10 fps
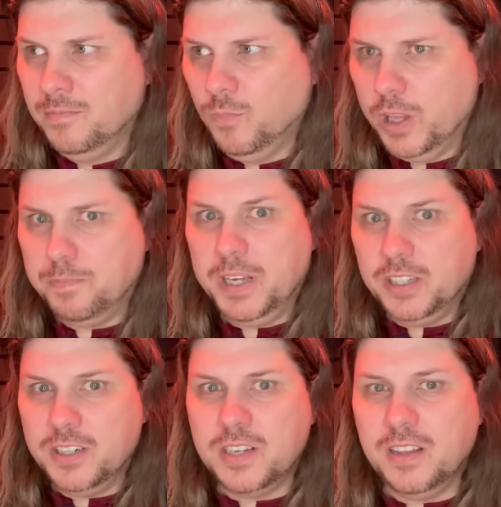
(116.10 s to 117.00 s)
With
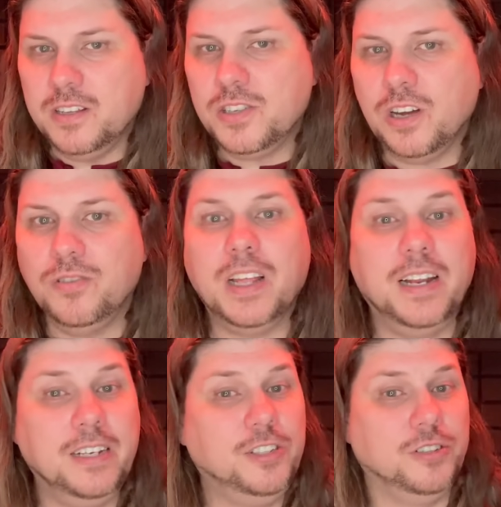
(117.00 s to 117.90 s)
pitches in the zone that
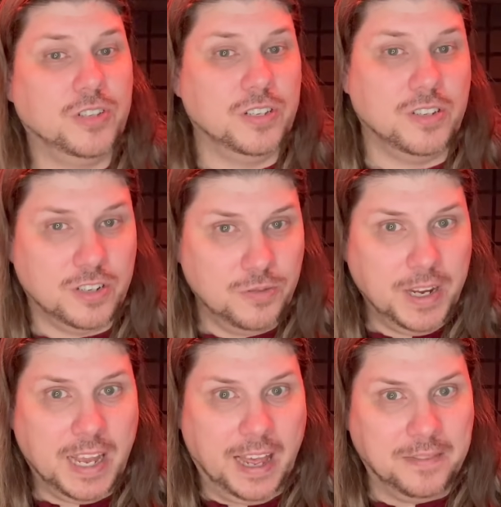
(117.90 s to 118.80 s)
he chooses to
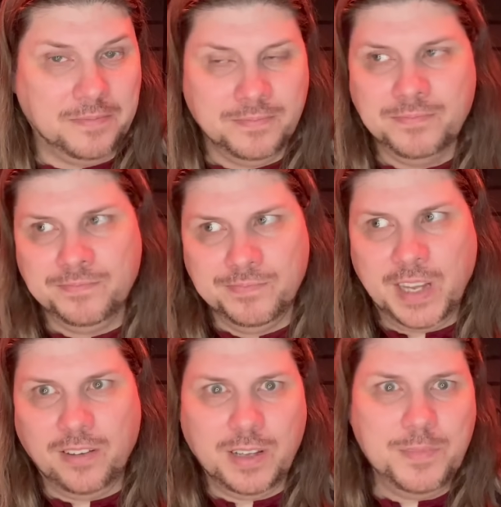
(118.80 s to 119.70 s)
swing at,
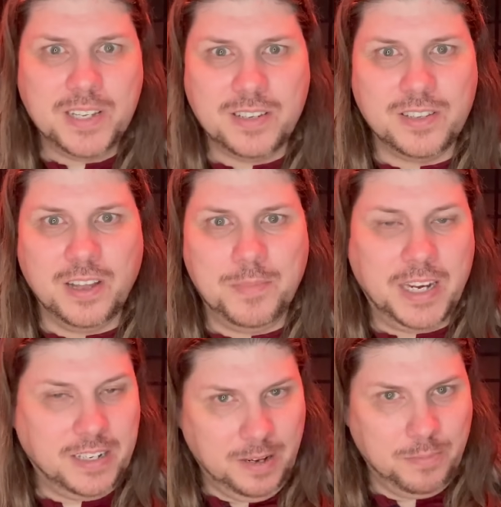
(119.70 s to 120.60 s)
he only misses them
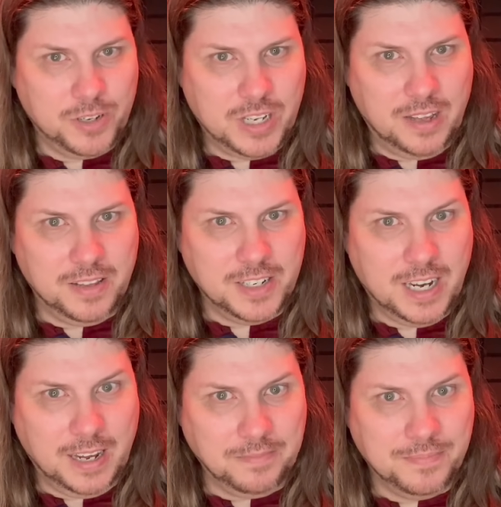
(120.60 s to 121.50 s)
18% of the
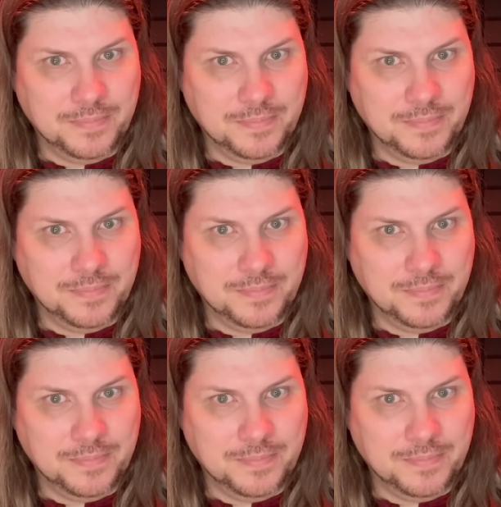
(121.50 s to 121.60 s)
time.